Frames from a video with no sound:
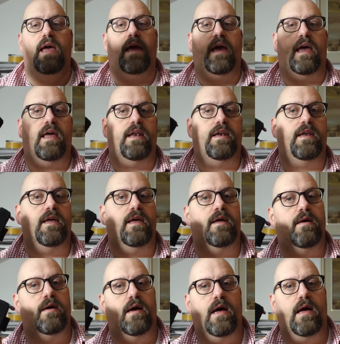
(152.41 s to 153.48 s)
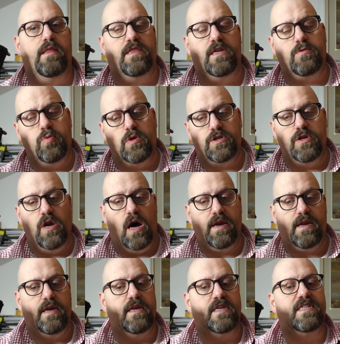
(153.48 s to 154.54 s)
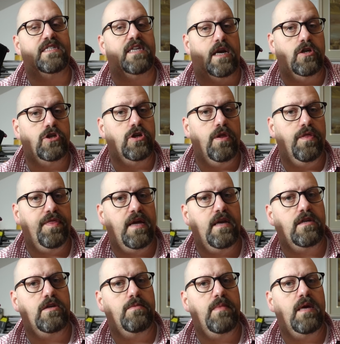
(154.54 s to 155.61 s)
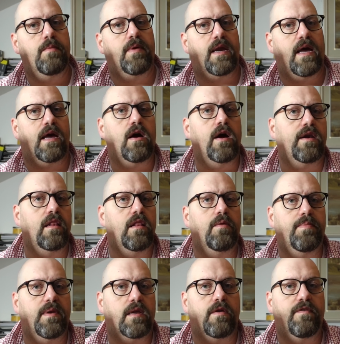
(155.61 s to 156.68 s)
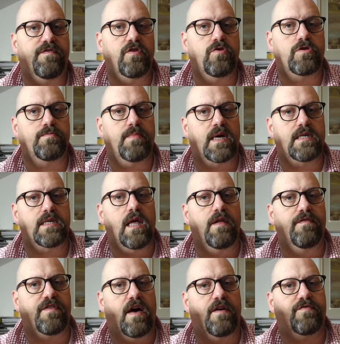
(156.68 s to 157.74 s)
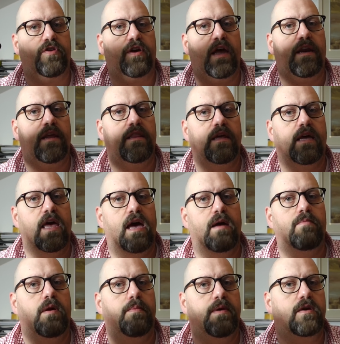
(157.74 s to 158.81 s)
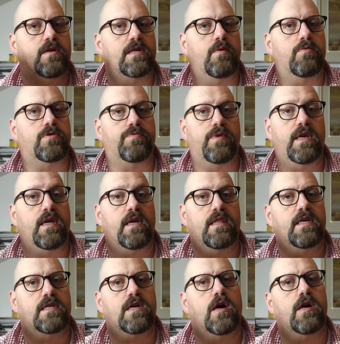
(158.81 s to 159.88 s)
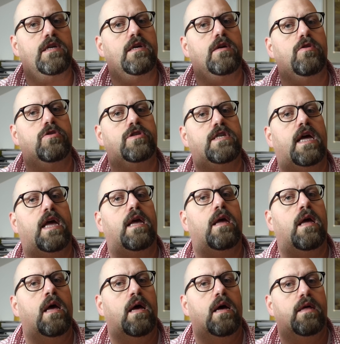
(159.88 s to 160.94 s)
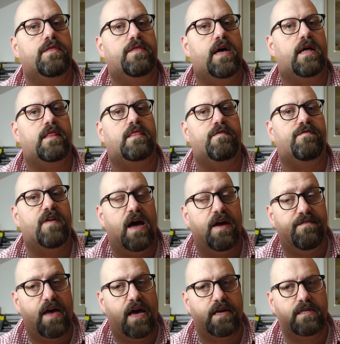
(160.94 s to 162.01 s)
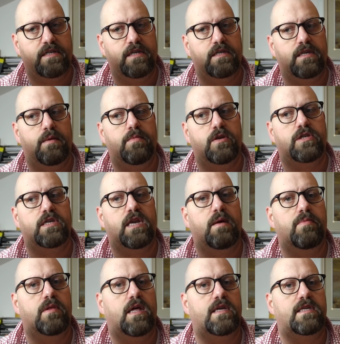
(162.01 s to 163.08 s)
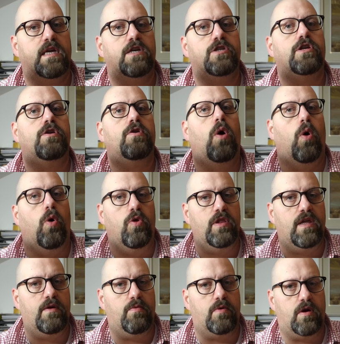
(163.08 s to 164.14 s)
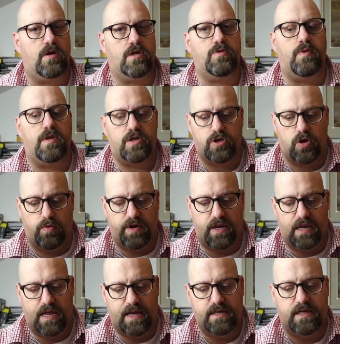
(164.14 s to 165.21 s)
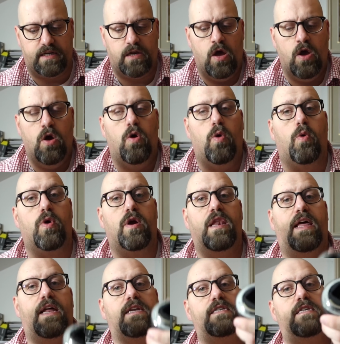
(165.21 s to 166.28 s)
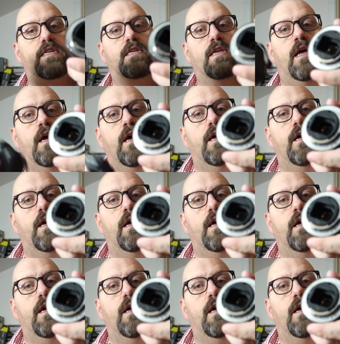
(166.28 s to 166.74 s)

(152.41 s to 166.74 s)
And this was not an essential thing to me, but I got a little bit confused myself after getting the camera because I was reading these articles saying that the 5-axis image stabilization only works with Sony lenses or lenses